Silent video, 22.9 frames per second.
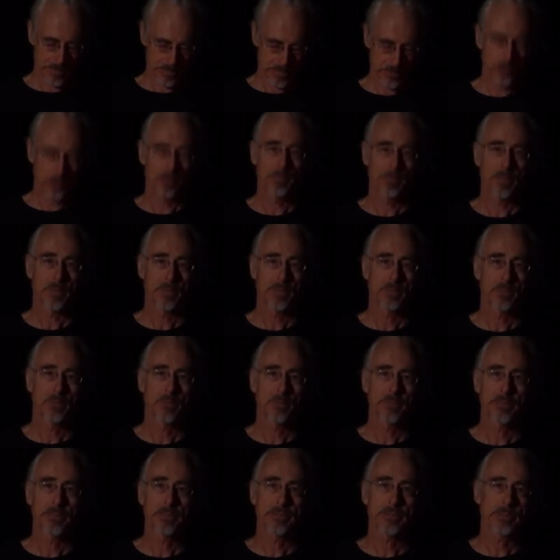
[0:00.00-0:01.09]
hoop, or
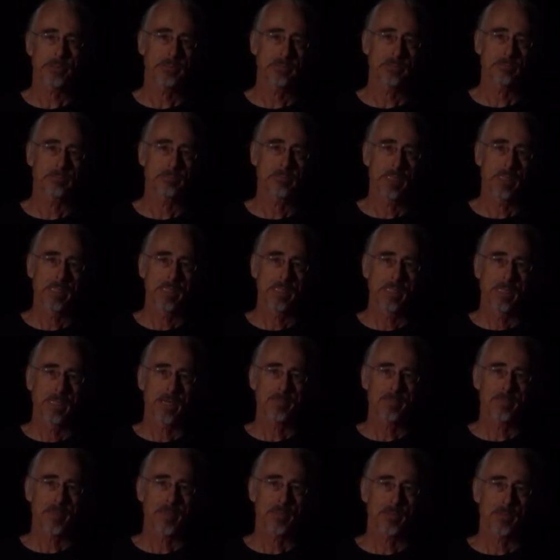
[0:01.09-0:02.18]
you can
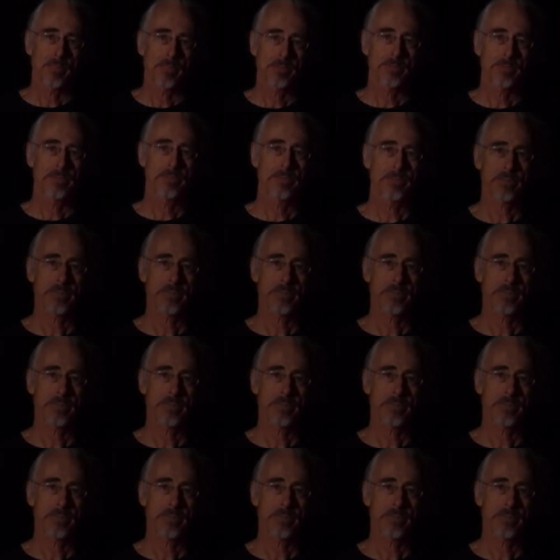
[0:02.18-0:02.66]
upload it to your